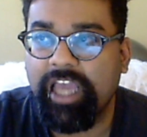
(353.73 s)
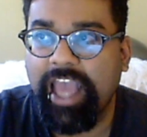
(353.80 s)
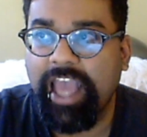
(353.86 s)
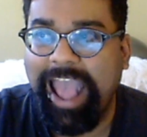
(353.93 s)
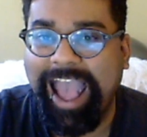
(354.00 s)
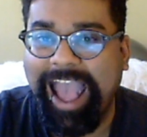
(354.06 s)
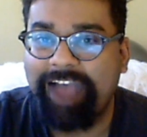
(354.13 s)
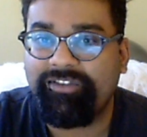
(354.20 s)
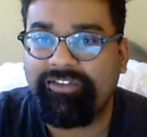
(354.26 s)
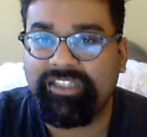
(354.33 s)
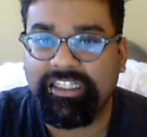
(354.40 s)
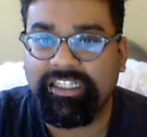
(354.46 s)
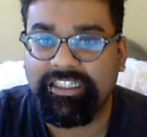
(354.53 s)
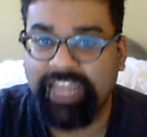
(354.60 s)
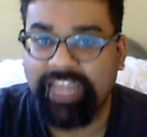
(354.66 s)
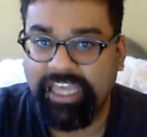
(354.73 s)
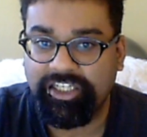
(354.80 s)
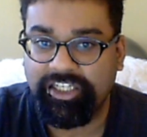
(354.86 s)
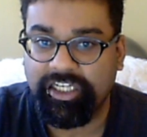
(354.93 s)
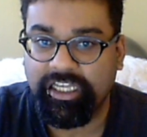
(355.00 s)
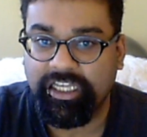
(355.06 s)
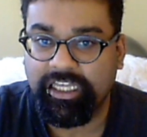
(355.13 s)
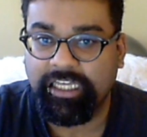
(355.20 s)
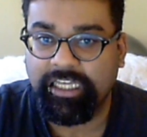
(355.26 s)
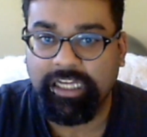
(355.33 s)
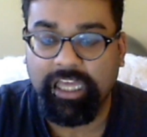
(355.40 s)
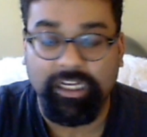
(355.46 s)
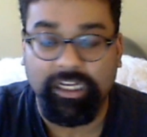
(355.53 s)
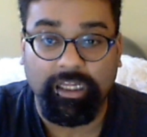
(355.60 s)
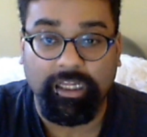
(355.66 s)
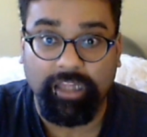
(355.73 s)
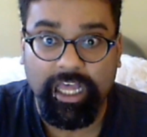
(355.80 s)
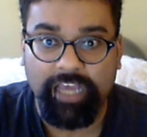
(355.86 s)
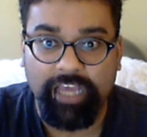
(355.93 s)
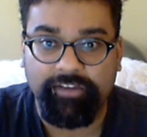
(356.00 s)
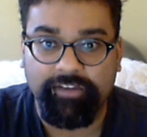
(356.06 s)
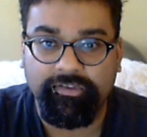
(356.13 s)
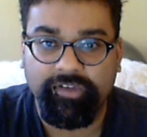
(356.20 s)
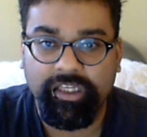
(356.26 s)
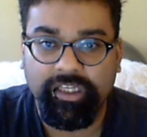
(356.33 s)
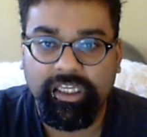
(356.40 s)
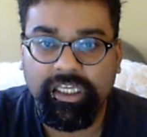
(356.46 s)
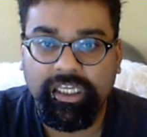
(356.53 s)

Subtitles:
have synesthesia in adult life.